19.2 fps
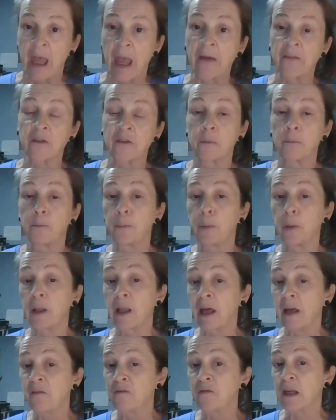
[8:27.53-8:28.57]
and the
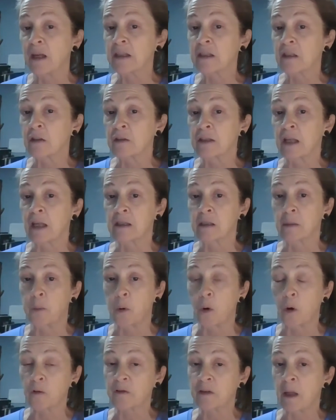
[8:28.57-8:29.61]
blood vessels that
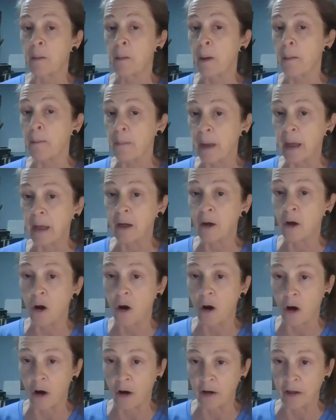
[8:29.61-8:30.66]
support them may
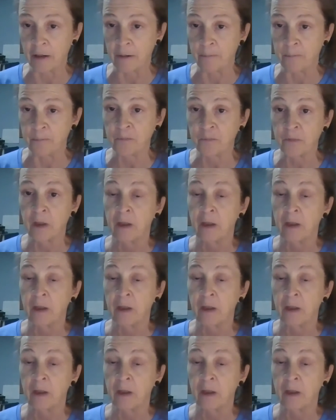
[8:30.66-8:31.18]
harden.